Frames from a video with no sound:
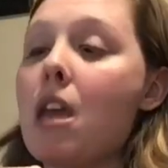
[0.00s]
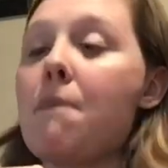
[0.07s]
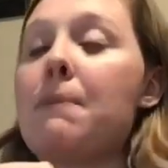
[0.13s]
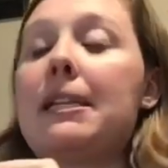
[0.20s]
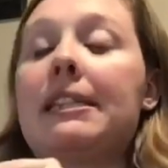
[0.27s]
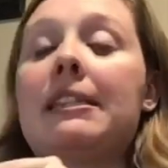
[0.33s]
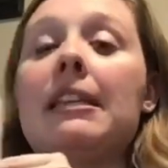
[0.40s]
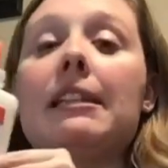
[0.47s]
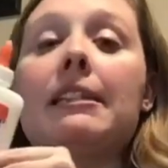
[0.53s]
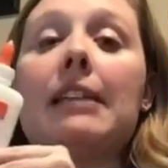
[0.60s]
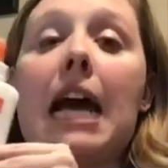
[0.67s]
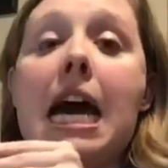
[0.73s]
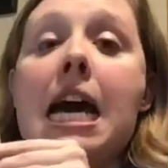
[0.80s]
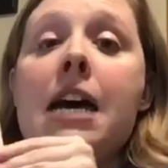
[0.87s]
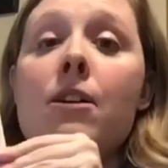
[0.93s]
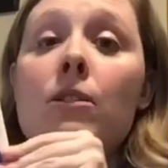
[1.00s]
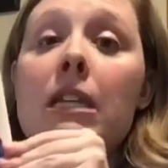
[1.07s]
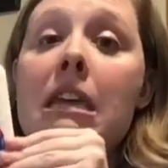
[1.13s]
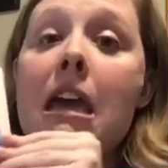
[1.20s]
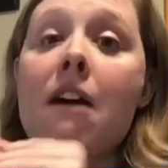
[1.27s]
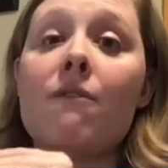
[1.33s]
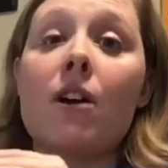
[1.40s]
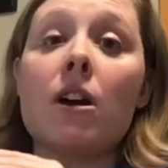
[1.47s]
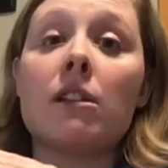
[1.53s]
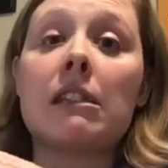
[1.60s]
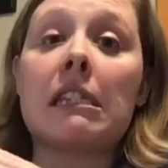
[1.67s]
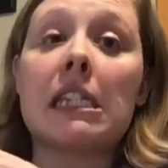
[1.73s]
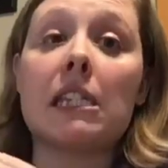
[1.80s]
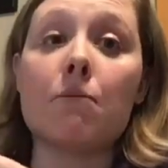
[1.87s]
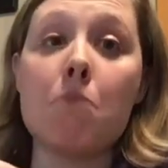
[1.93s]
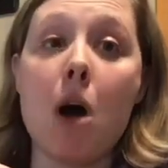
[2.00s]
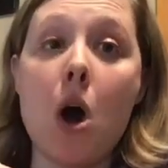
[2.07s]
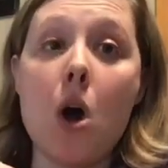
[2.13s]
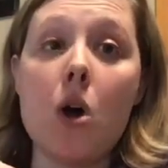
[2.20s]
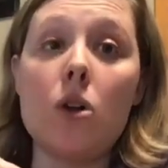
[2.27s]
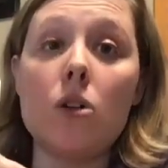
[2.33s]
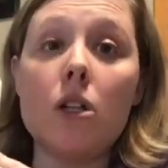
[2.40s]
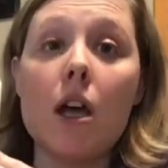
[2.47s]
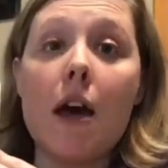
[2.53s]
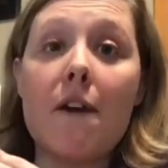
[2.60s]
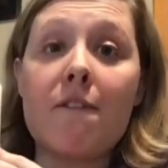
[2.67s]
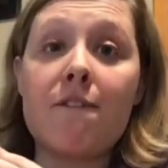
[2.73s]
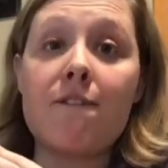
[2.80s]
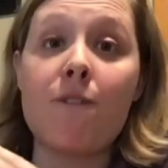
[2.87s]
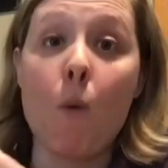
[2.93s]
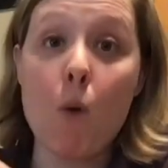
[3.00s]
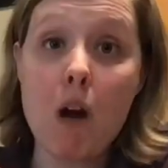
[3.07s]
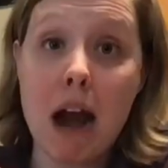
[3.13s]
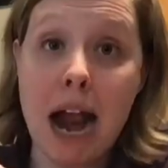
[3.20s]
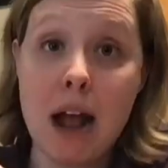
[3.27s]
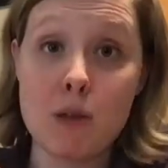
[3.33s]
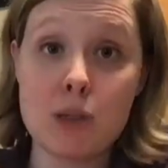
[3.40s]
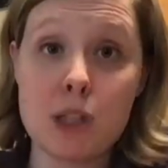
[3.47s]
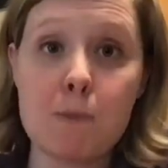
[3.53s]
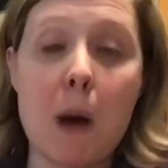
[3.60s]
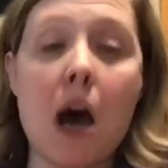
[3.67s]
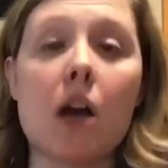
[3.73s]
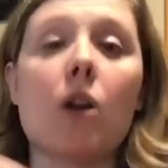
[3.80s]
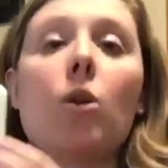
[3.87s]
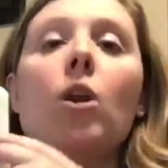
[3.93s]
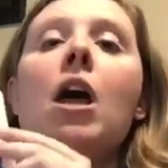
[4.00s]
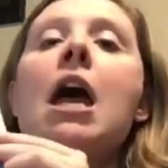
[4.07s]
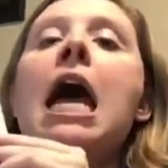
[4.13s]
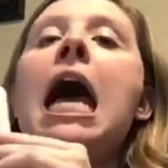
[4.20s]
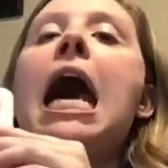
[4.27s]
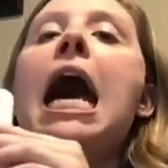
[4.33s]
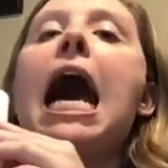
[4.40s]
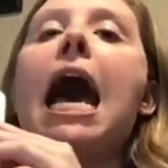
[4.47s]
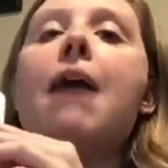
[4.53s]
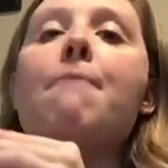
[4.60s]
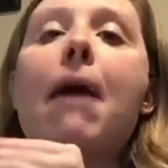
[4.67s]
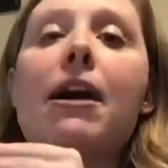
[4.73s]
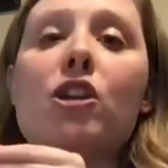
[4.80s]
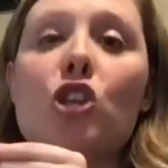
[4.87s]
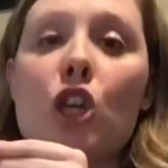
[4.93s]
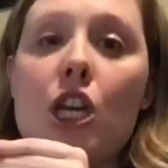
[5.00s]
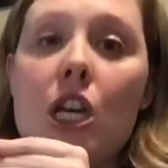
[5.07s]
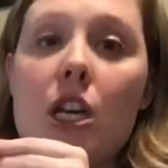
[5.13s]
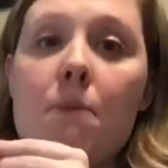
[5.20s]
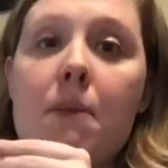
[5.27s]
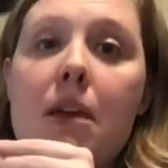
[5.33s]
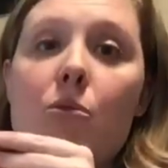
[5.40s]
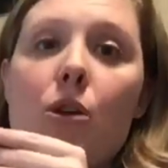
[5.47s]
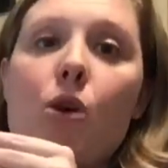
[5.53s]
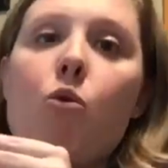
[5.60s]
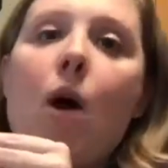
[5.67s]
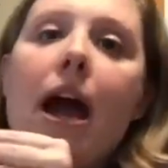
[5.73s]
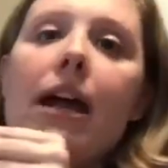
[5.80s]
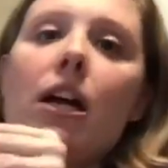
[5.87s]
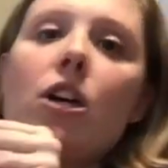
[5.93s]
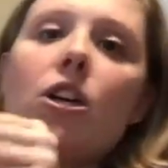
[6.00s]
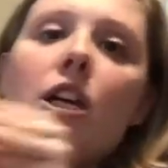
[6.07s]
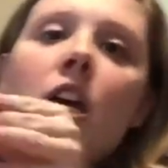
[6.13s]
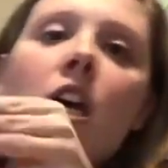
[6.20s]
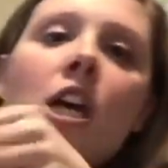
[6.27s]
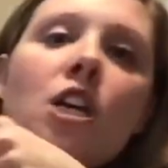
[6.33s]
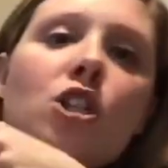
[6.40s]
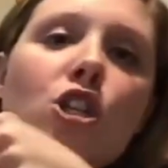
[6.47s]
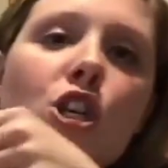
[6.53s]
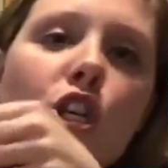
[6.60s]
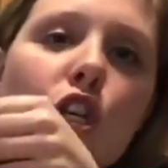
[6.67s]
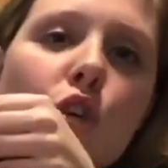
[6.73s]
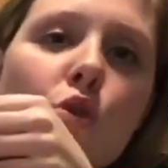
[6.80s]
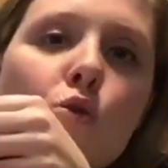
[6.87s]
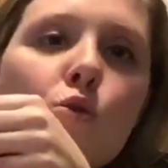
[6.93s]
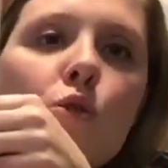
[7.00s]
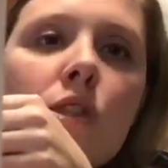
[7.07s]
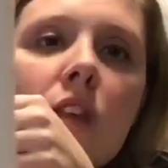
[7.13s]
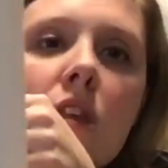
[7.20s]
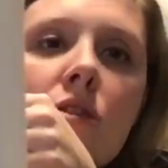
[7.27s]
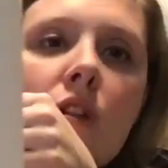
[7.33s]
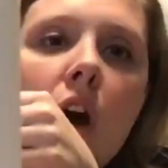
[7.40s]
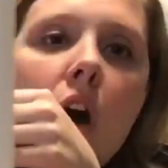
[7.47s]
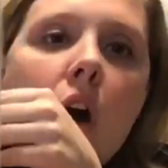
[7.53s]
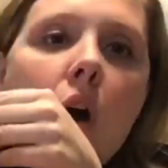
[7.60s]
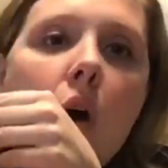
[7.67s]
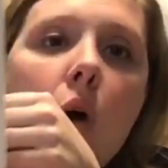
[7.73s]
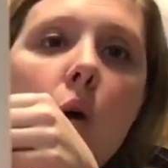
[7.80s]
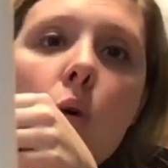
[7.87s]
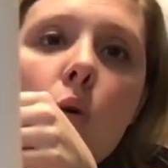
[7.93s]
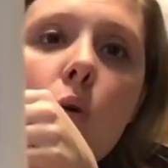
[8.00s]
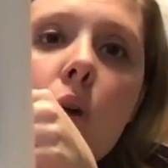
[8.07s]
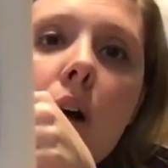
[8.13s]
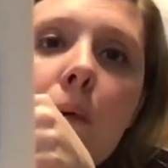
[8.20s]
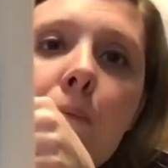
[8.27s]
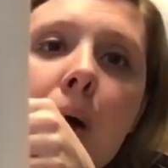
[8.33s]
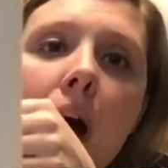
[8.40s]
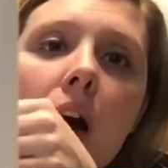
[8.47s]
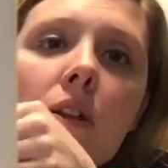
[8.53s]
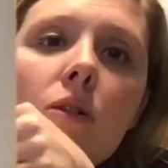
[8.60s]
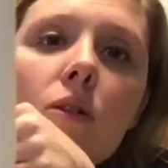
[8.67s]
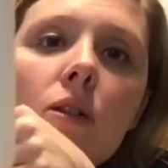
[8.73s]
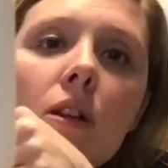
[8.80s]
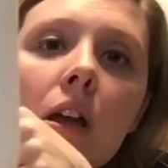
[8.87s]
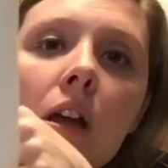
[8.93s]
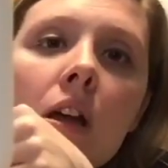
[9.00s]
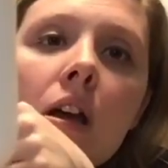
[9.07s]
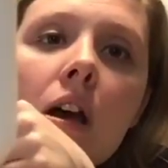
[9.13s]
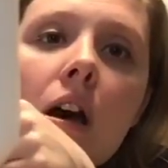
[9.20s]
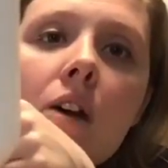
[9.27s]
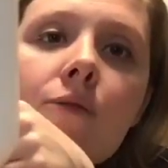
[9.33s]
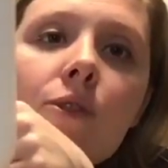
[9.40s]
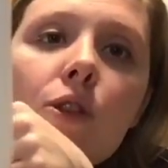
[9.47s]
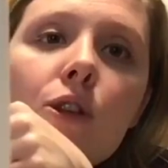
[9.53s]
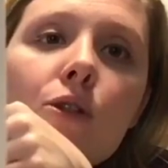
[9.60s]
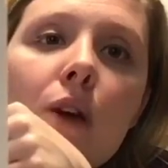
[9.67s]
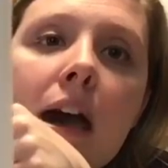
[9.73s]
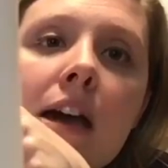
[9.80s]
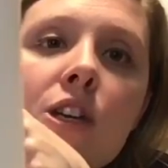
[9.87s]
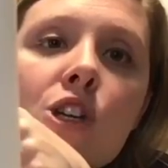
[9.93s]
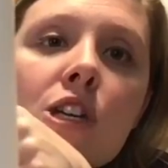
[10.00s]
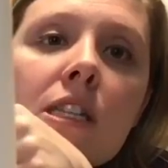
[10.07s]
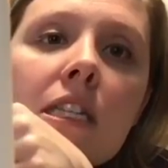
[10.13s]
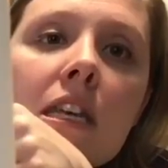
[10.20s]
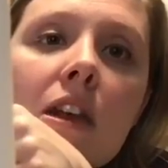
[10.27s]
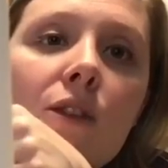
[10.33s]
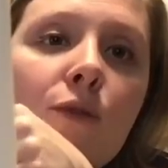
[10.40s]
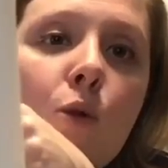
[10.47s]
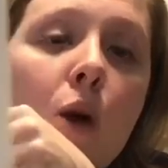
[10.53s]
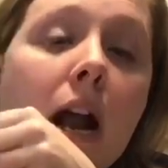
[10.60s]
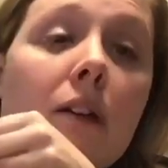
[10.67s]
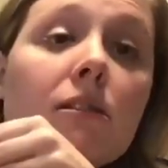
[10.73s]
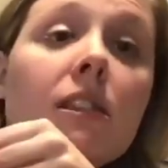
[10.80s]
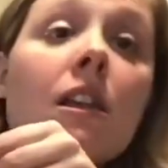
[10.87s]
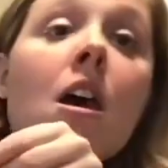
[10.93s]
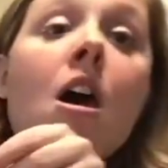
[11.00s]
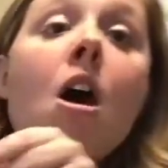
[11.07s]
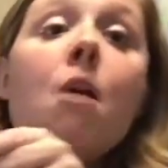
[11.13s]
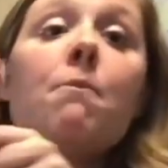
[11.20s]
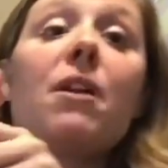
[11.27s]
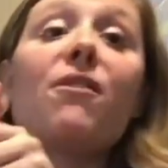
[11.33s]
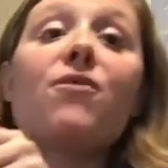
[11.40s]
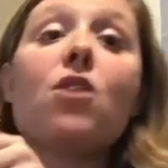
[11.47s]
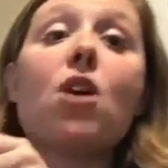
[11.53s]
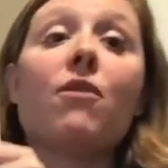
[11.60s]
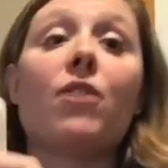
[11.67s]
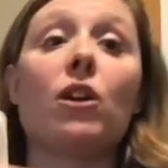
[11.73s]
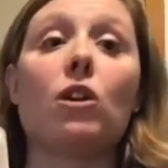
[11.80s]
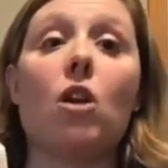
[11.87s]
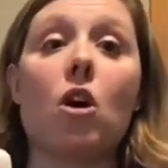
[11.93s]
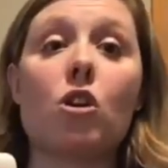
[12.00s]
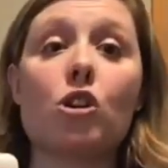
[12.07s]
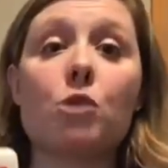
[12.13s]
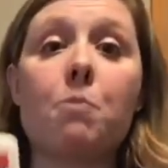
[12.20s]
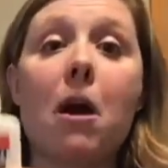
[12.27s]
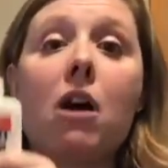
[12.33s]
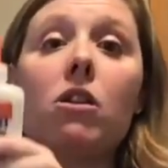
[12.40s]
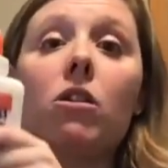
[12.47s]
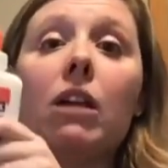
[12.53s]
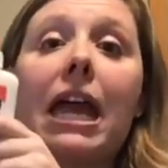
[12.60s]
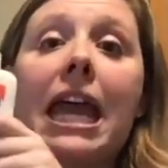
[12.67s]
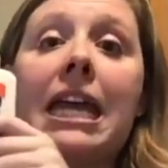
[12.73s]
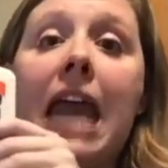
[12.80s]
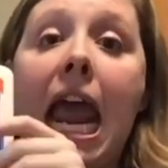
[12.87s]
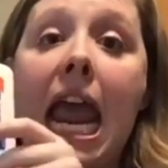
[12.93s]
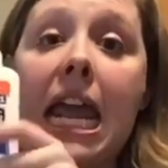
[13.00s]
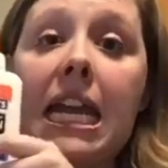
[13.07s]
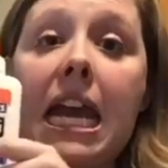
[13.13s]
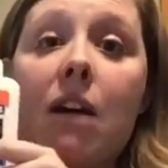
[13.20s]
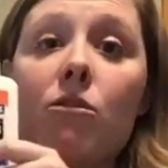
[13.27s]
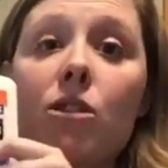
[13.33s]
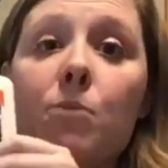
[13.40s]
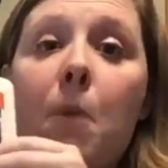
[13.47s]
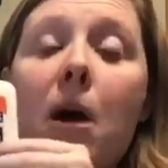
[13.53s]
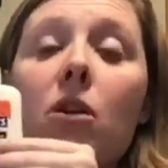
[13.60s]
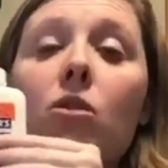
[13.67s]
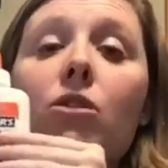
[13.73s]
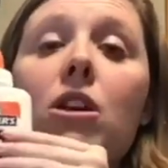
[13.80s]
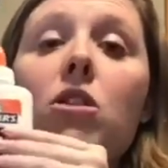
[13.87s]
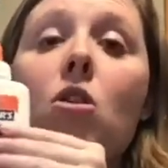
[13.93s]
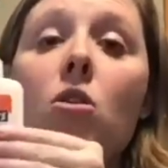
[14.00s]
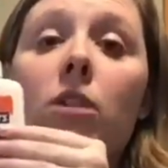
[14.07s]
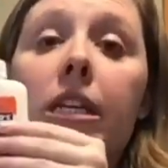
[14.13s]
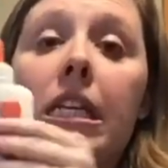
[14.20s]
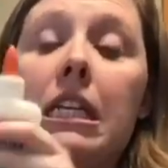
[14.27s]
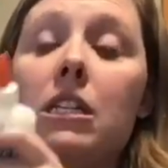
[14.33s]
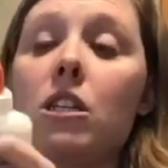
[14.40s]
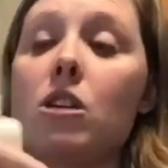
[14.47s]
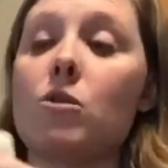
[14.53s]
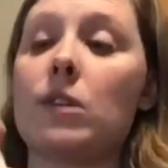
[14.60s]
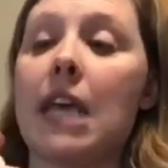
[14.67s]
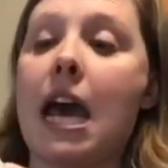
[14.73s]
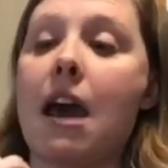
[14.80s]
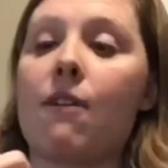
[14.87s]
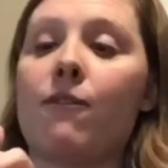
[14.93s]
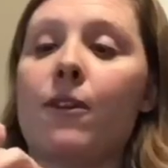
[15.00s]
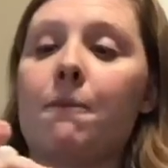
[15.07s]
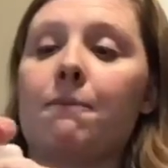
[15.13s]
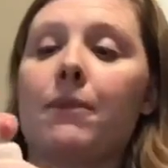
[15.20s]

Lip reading: But since I only have a small 4-ounce bottle, I'm actually going to be required to use the whole bottle of glue. As you can see there, 4 ounce. But if you have a large bottle, an 8-ounce bottle, then you only need to use half.